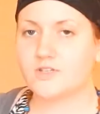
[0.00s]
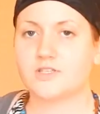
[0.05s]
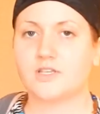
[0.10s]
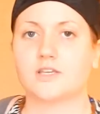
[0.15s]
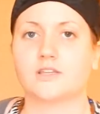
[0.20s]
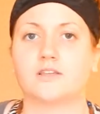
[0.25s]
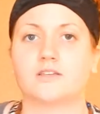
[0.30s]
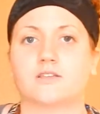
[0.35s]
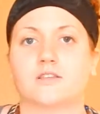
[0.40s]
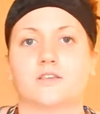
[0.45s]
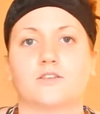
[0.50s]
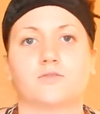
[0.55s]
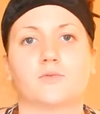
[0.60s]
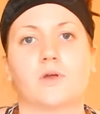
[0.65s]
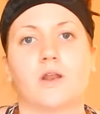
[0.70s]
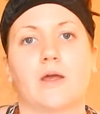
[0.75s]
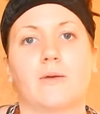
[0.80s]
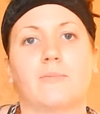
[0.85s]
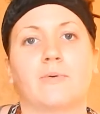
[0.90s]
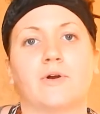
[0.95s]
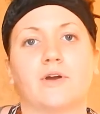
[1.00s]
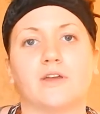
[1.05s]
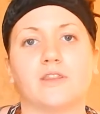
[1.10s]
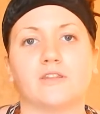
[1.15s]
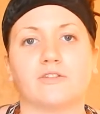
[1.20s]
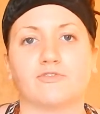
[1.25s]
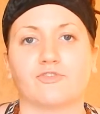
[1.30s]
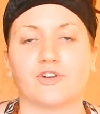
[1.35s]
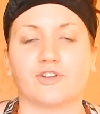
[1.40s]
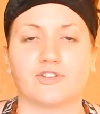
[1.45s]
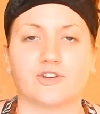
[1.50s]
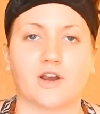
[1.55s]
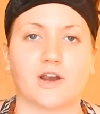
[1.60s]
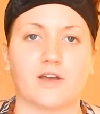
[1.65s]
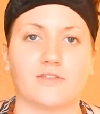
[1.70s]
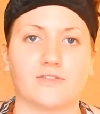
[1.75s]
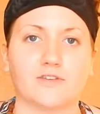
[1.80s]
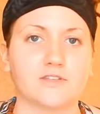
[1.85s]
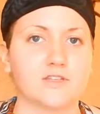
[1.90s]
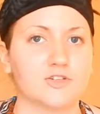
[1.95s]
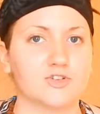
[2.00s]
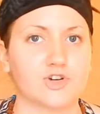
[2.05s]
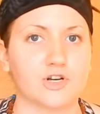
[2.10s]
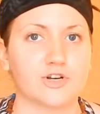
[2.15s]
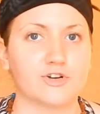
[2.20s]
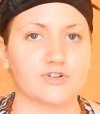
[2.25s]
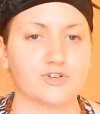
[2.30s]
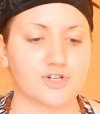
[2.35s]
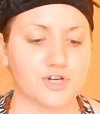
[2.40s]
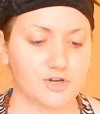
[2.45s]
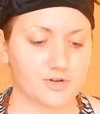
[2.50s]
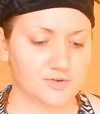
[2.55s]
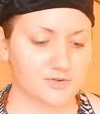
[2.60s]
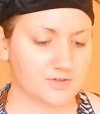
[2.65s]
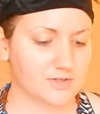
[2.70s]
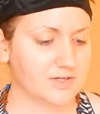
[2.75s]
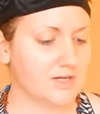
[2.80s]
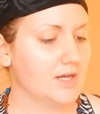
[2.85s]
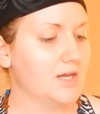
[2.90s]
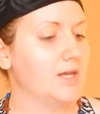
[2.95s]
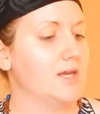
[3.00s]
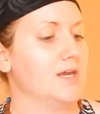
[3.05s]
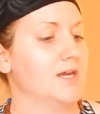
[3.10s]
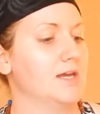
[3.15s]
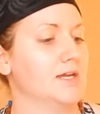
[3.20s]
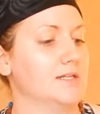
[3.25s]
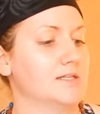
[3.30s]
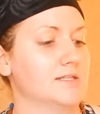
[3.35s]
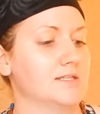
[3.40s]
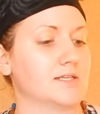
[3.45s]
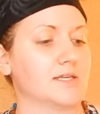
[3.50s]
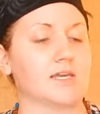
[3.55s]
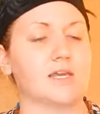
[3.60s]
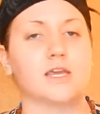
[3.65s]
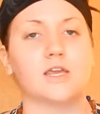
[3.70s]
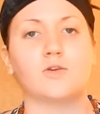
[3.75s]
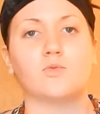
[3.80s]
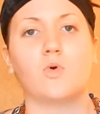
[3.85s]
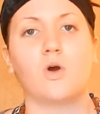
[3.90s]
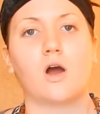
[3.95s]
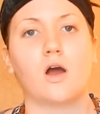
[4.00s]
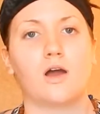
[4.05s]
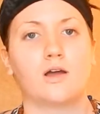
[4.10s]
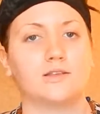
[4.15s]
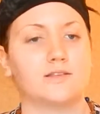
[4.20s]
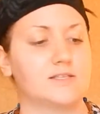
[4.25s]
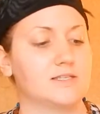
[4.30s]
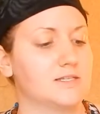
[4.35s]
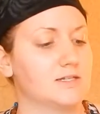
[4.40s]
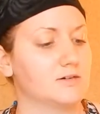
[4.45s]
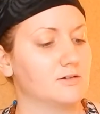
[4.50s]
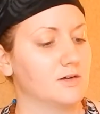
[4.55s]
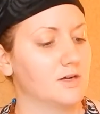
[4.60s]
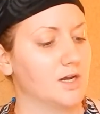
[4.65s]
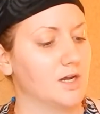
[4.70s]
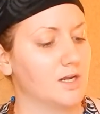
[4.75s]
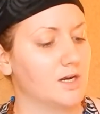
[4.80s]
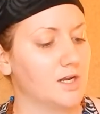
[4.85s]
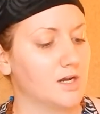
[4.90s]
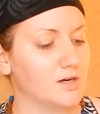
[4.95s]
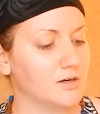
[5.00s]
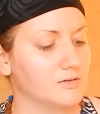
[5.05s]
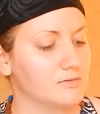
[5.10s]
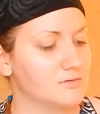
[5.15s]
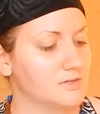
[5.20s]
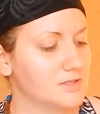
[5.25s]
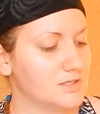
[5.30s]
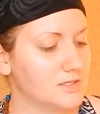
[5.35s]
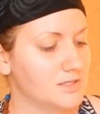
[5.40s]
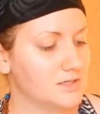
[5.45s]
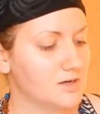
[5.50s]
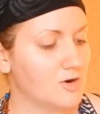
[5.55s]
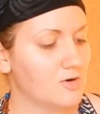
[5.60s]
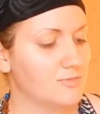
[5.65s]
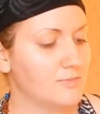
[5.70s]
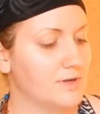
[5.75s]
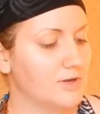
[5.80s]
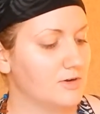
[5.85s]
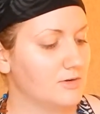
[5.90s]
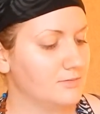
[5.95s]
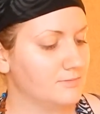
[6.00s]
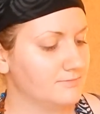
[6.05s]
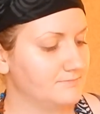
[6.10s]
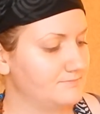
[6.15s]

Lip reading: thing, this is what I put in the freezer. I got this at Trader Joe's. It's the quinoa and steel cut oatmeal.